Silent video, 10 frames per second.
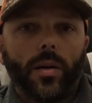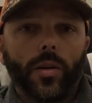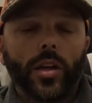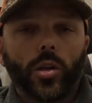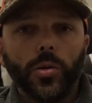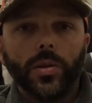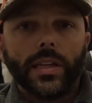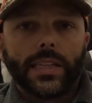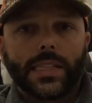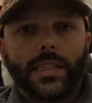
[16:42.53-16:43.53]
include
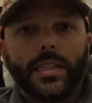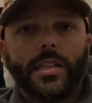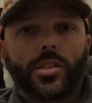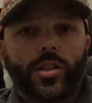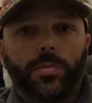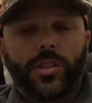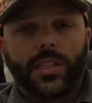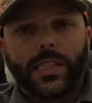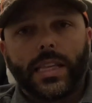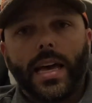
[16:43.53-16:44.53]
links in the
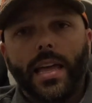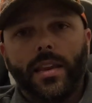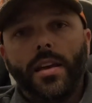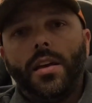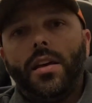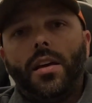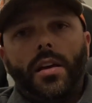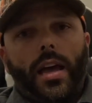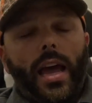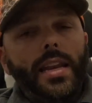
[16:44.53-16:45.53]
description to that.
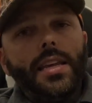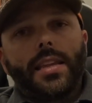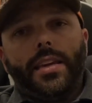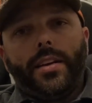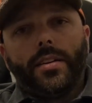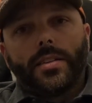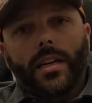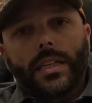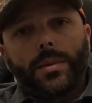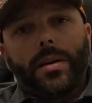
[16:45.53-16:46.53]
Any of the gear
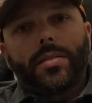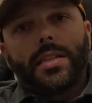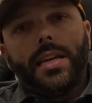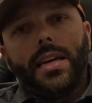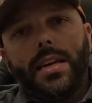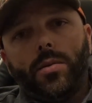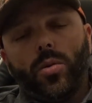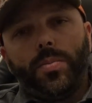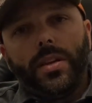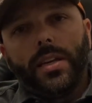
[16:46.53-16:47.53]
talked about today
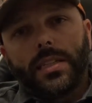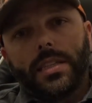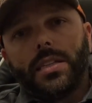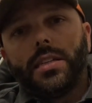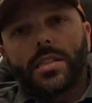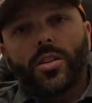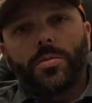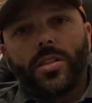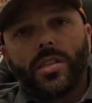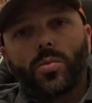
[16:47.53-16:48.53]
will be linked in the
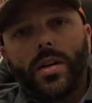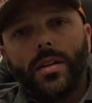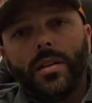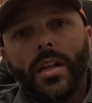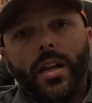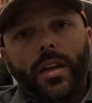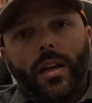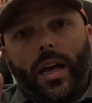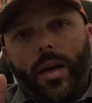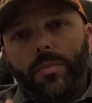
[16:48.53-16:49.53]
description as well.
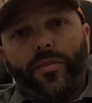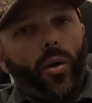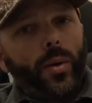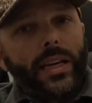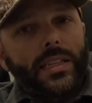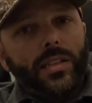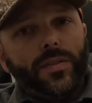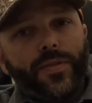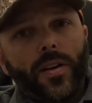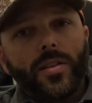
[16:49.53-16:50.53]
Before we get too
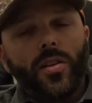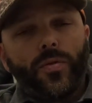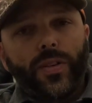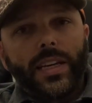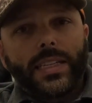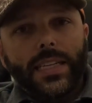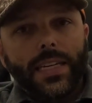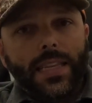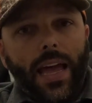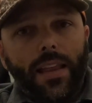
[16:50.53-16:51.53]
far, don't forget to
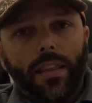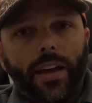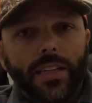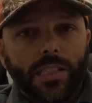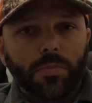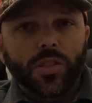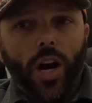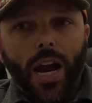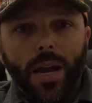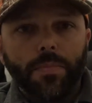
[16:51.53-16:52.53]
hit that like,
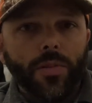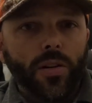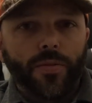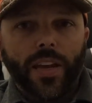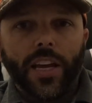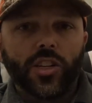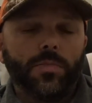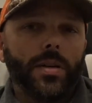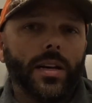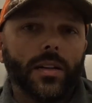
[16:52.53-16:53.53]
subscribe,
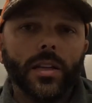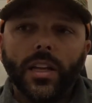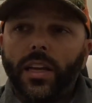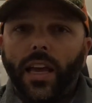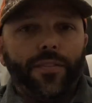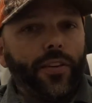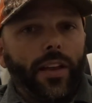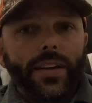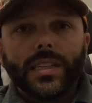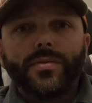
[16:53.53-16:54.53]
notification bell. If you
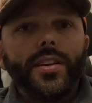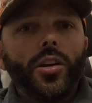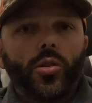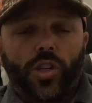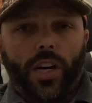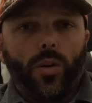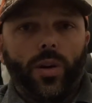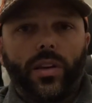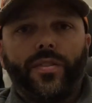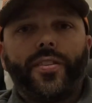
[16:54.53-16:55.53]
like this video, share it
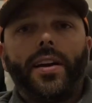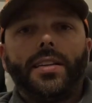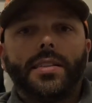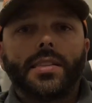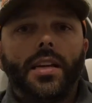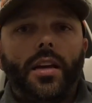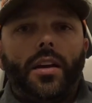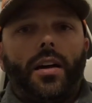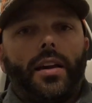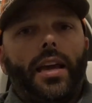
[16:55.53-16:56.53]
with your friends.
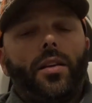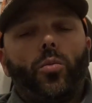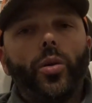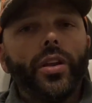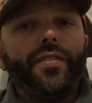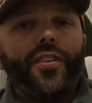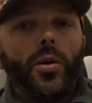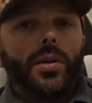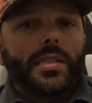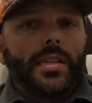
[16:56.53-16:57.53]
Again, really
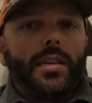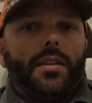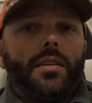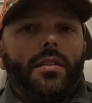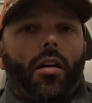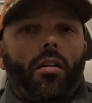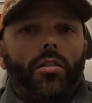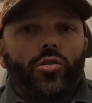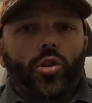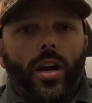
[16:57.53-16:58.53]
focusing in
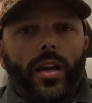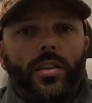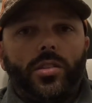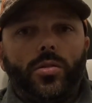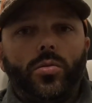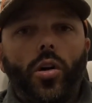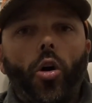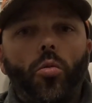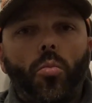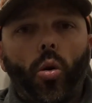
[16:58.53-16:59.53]
on trying to
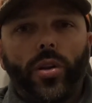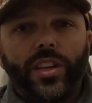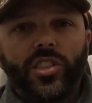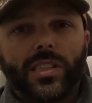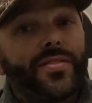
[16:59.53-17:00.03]
go more than just